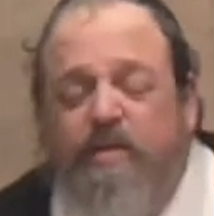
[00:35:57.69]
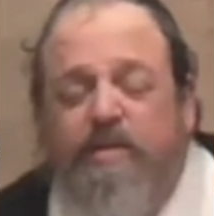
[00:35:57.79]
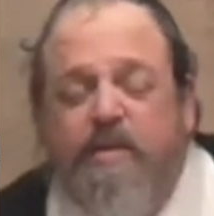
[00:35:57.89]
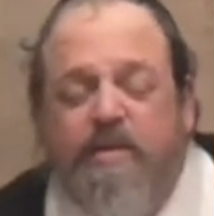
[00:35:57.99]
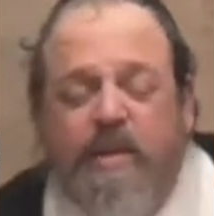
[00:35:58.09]

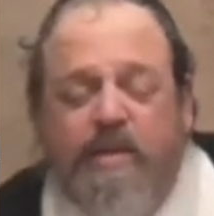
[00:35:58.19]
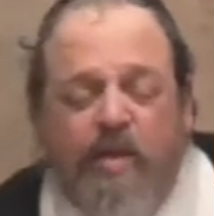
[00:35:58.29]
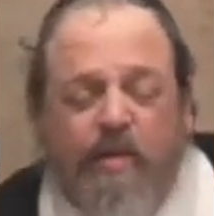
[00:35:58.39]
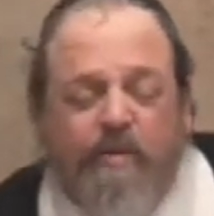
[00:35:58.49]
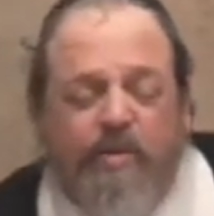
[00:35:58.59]
So he said,
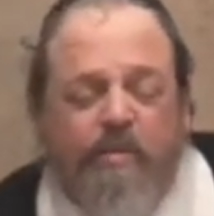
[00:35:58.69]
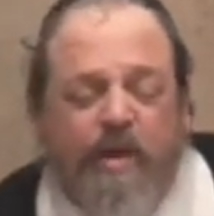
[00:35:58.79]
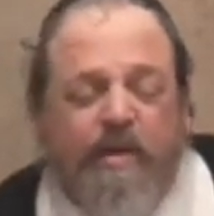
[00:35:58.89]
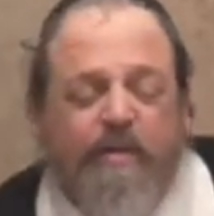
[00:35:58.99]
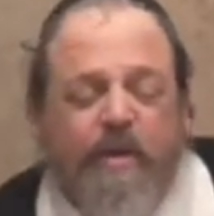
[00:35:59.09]
no, but you
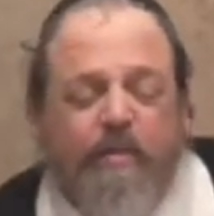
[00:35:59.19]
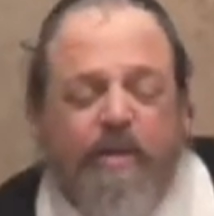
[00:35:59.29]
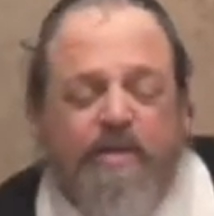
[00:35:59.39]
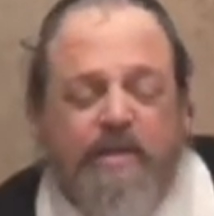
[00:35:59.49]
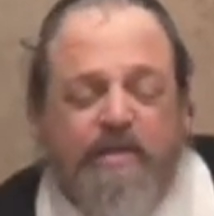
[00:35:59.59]
might have thought when
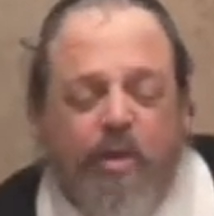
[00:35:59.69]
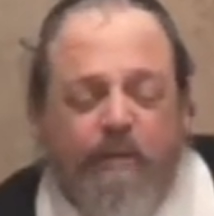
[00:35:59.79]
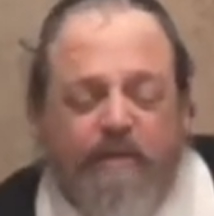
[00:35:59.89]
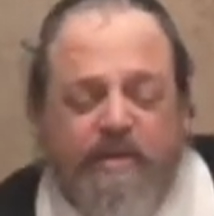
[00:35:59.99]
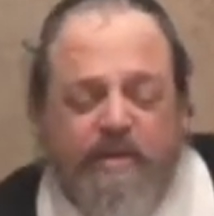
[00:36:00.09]
it says
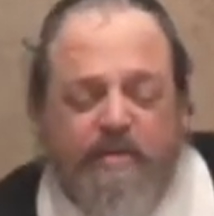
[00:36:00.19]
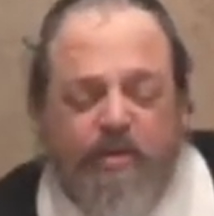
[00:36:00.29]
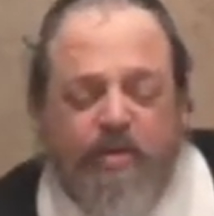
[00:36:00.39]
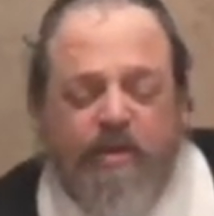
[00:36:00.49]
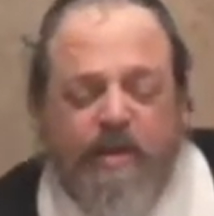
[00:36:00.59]
kofitz is
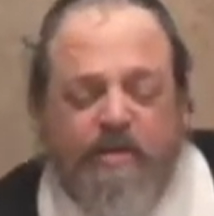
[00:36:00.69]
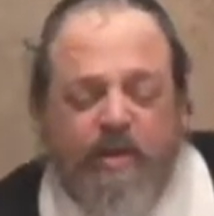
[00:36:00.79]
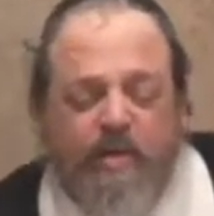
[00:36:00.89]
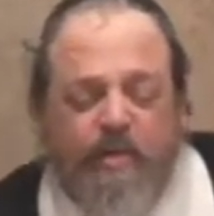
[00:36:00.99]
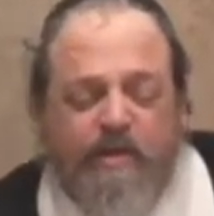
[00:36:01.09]
mutter, that's
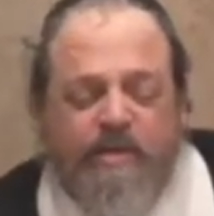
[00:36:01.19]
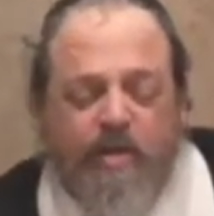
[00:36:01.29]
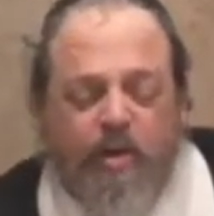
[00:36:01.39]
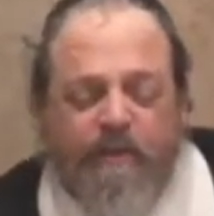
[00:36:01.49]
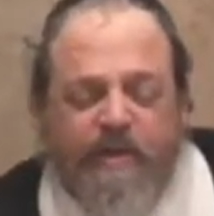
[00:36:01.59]
only when it's a
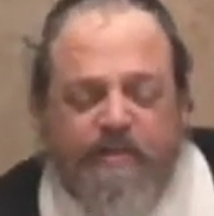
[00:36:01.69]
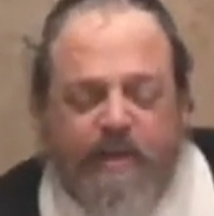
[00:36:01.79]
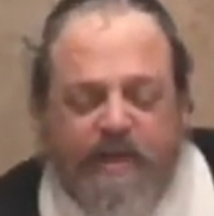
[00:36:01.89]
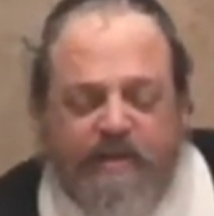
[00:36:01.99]
kofitz by